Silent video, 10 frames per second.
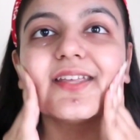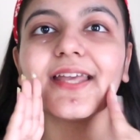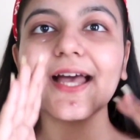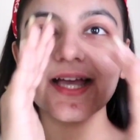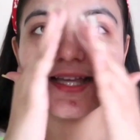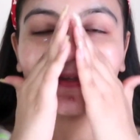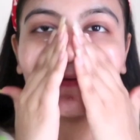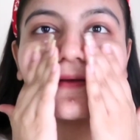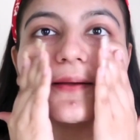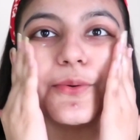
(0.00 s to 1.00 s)
Yeah,
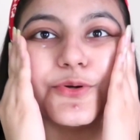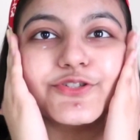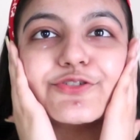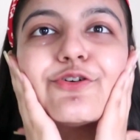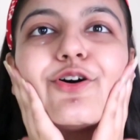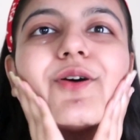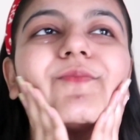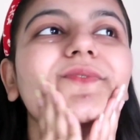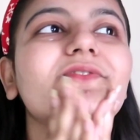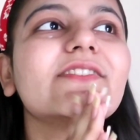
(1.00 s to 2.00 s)
good to go.
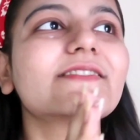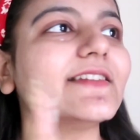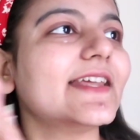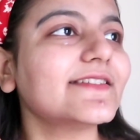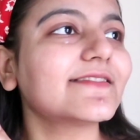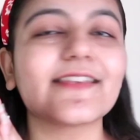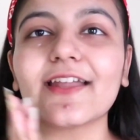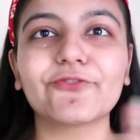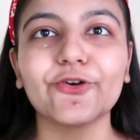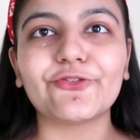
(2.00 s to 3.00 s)
Just let it
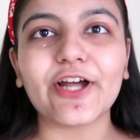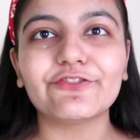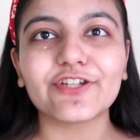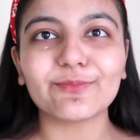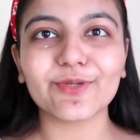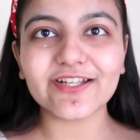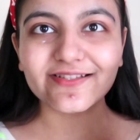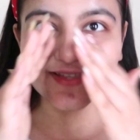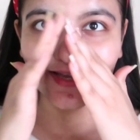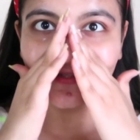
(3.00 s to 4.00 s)
set for 5-10
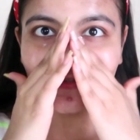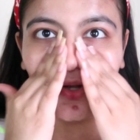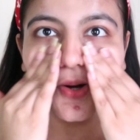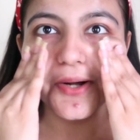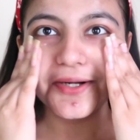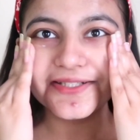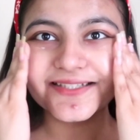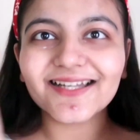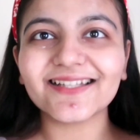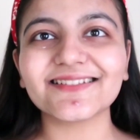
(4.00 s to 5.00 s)
minutes and it's all
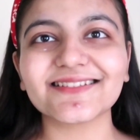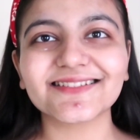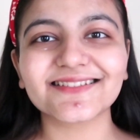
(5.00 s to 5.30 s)
done.